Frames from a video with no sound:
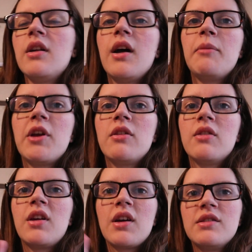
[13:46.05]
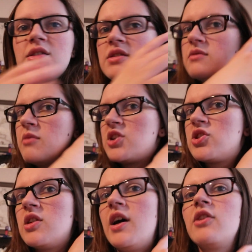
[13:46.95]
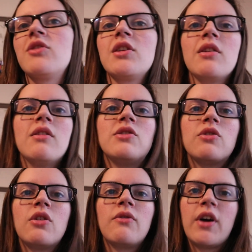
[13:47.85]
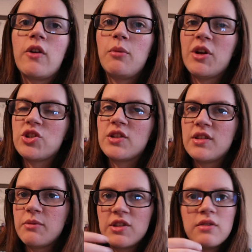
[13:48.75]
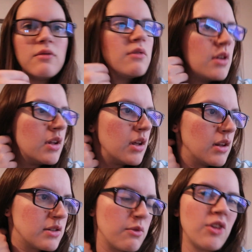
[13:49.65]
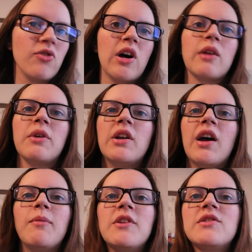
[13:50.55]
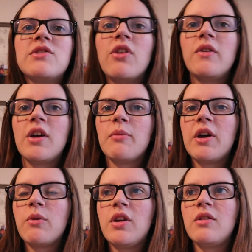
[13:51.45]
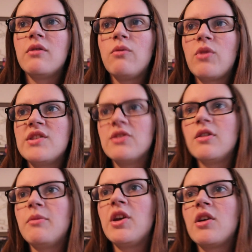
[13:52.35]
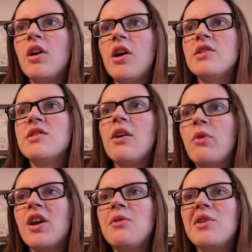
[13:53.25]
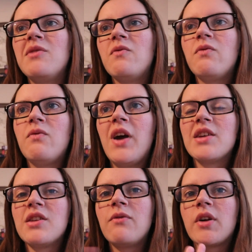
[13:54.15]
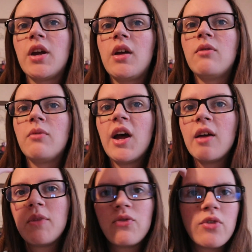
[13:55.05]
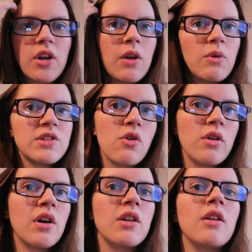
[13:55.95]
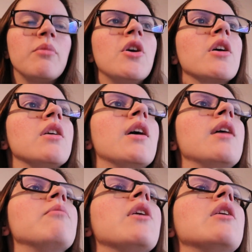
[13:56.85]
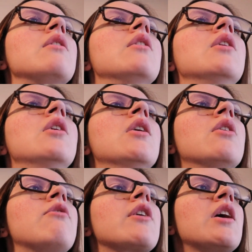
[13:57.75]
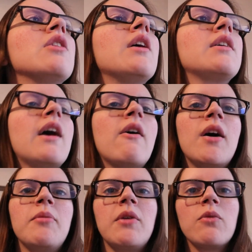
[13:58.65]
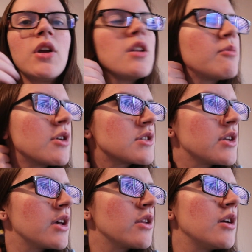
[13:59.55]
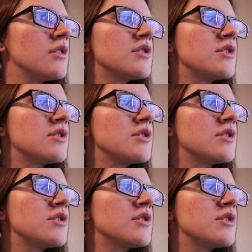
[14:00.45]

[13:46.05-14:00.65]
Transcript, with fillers: I bet, like I mentioned, I don't think, don't know if I already mentioned this in, my, in this rain vlog, but I've been slowing down my rain recently because I, when I read fast, I forget. I've been forgetting what's going on in the book, and I've been forgetting like how I've been reading the books lately.